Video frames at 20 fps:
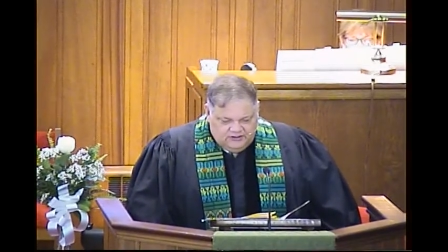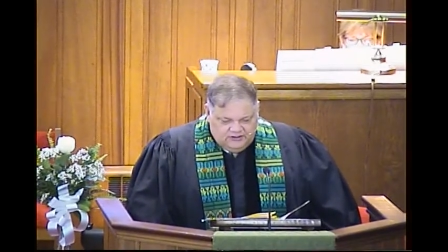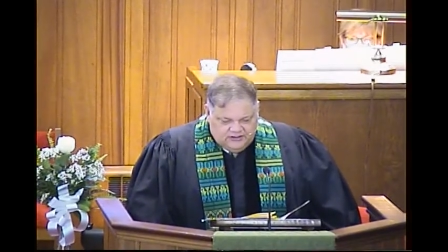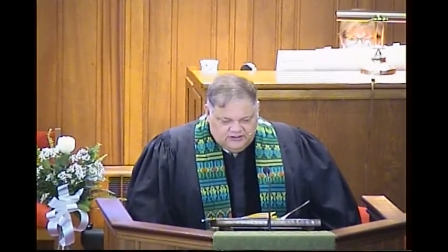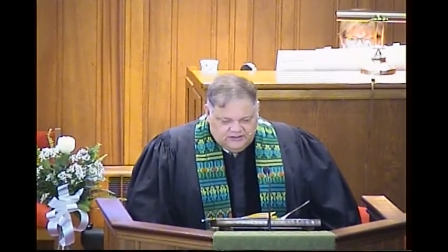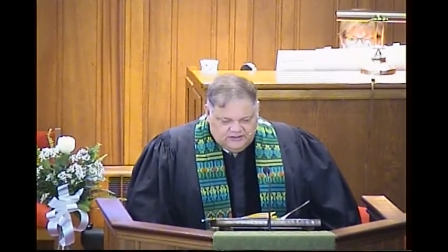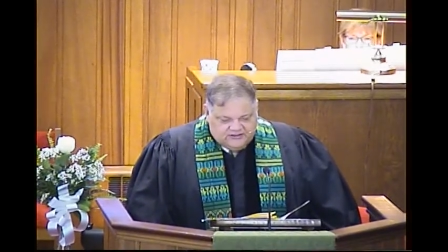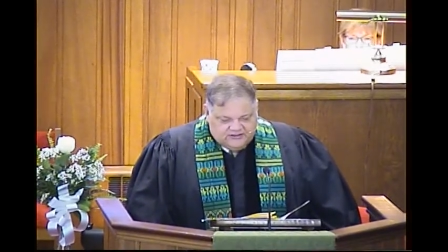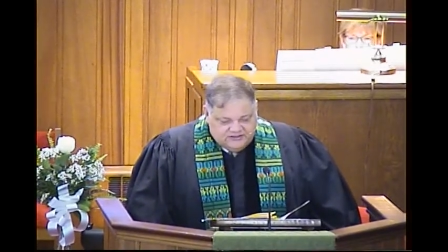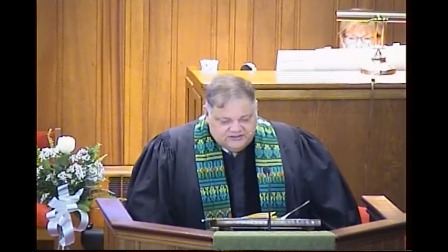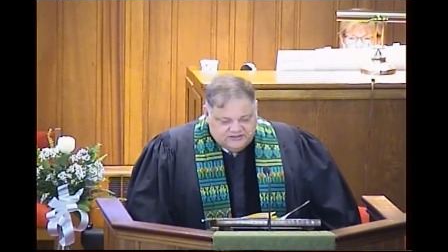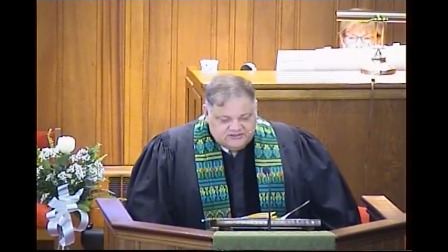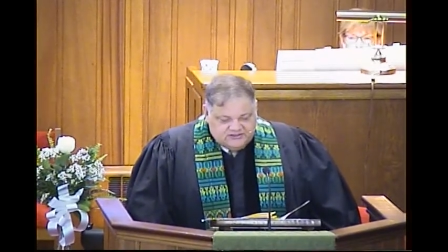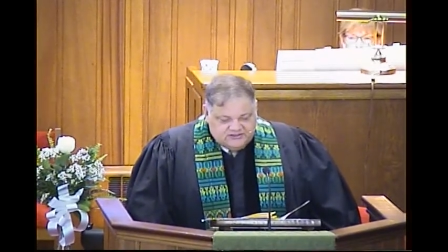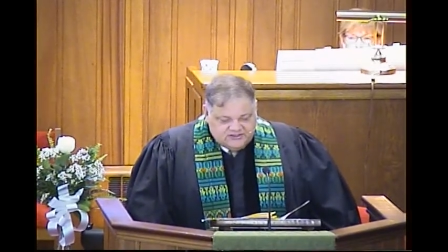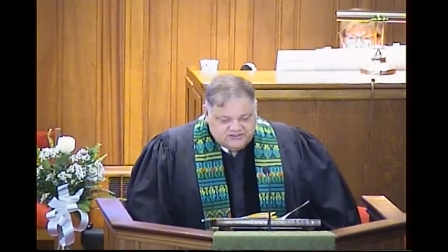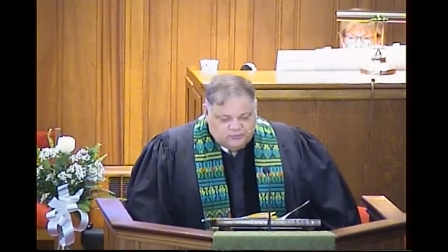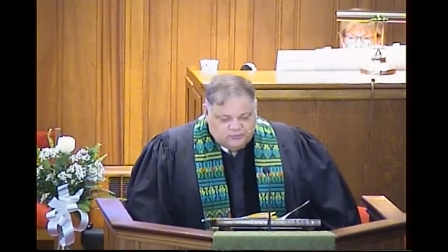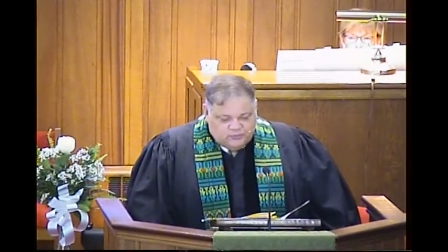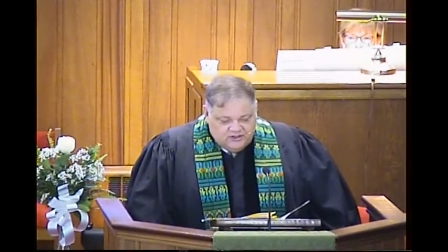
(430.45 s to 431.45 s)
and in
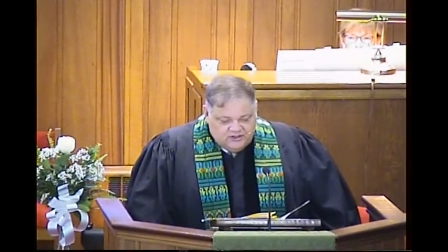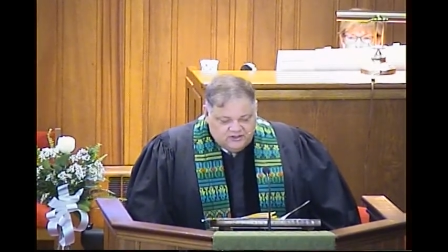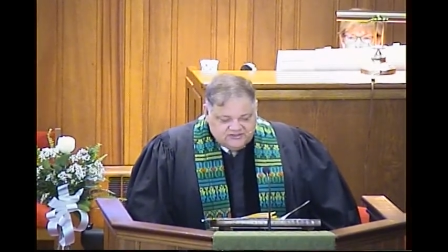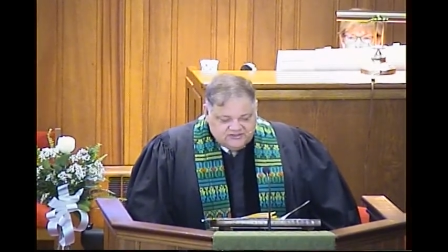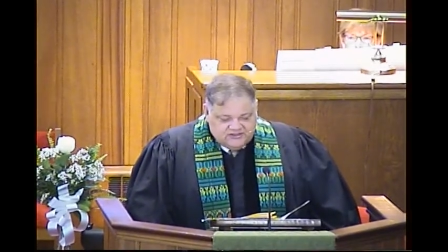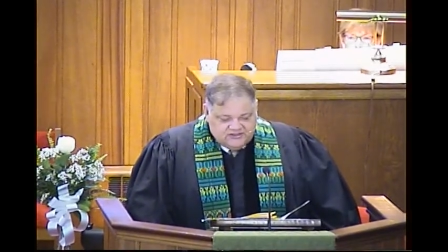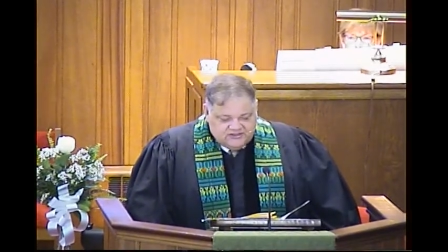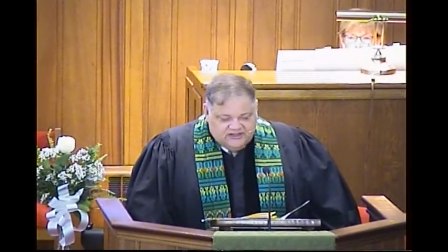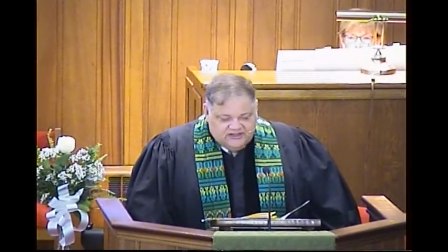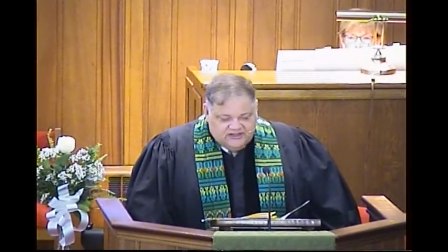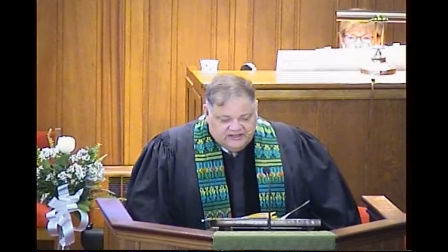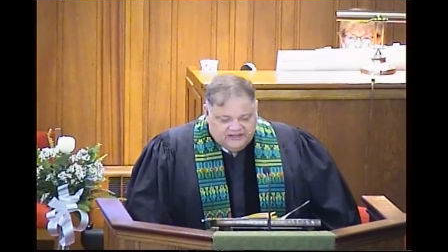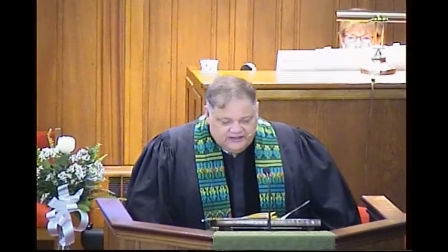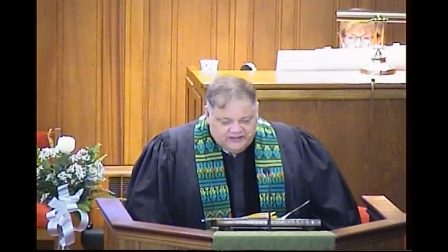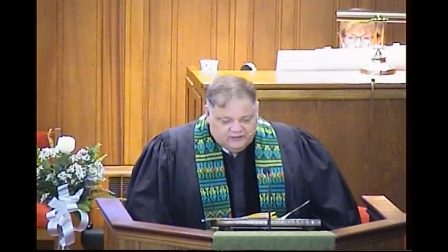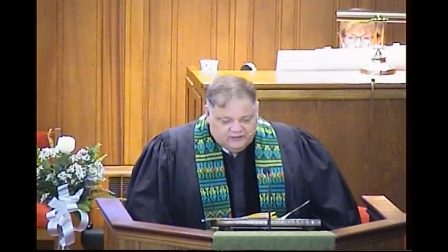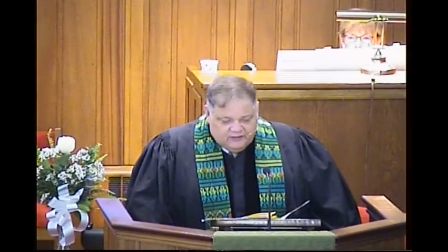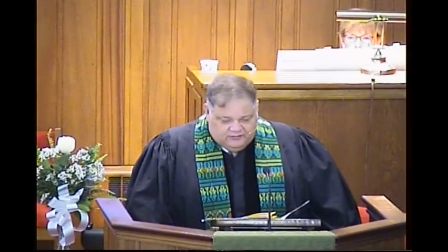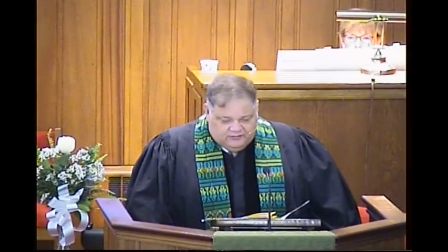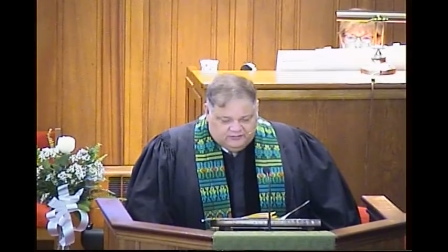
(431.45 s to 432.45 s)
surprising
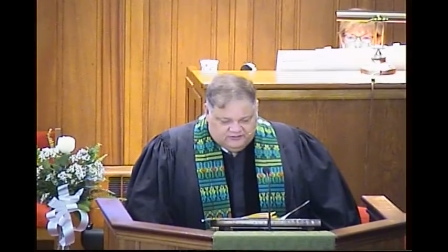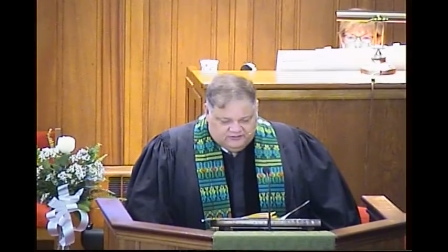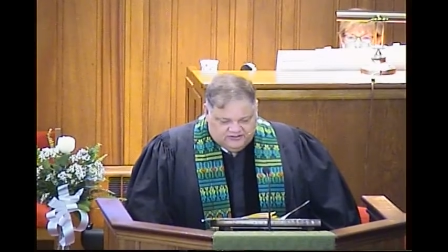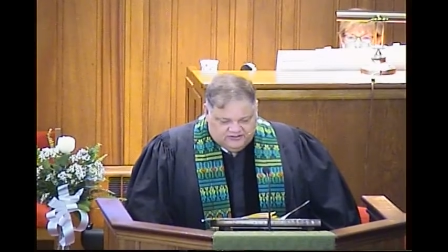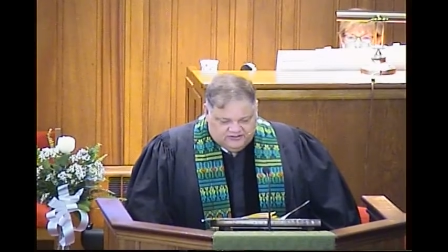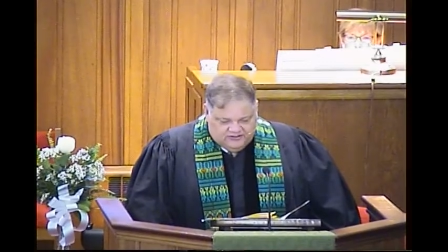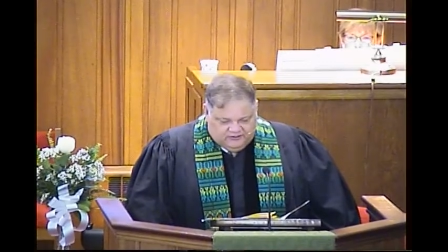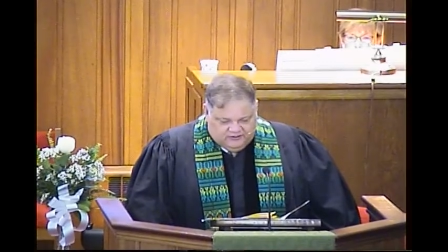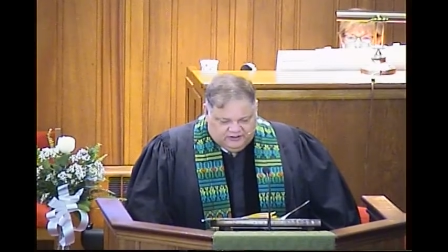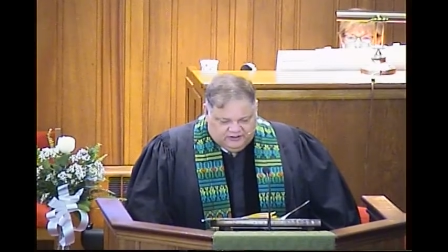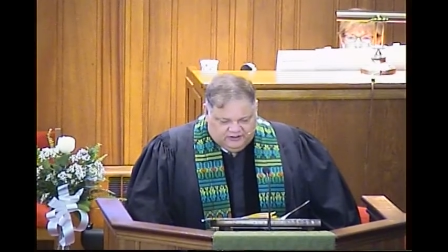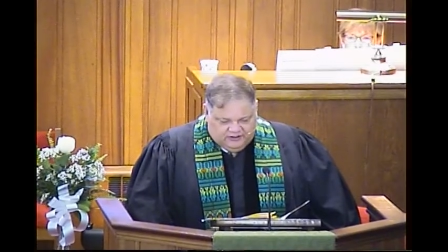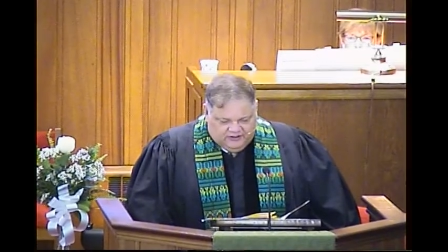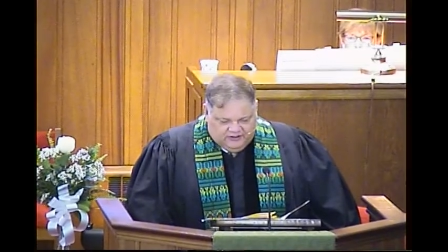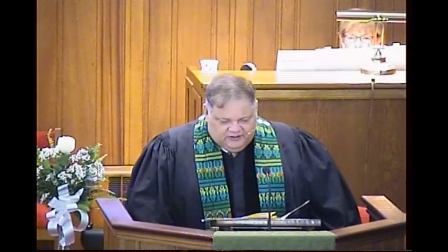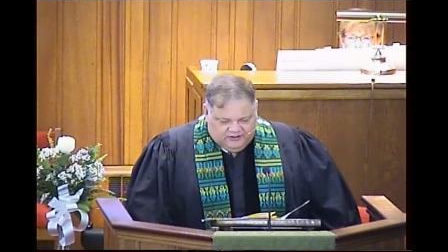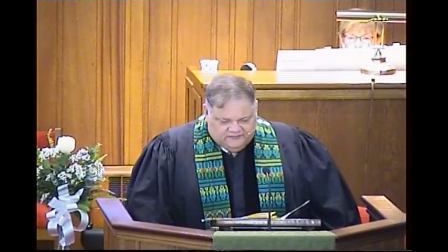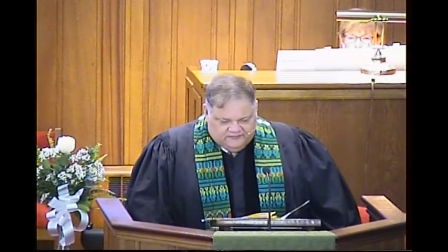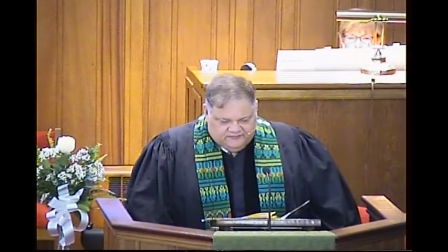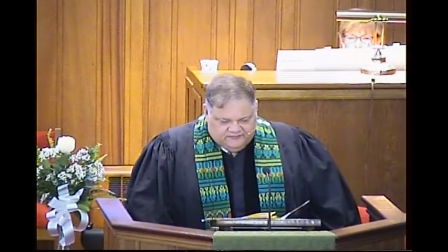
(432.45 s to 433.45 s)
encounters in our
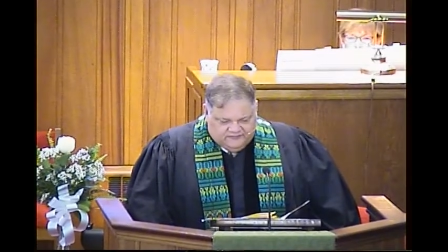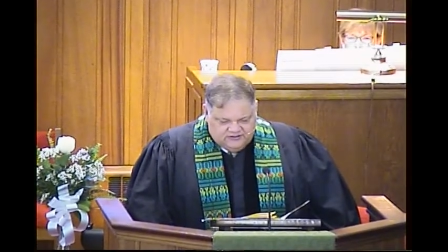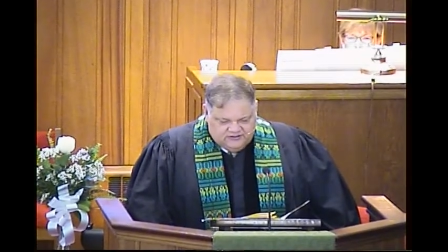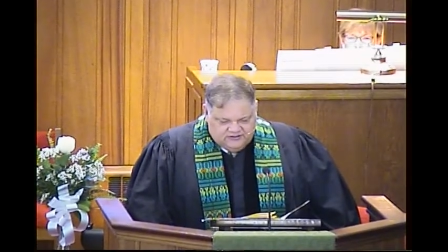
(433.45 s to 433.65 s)
lives.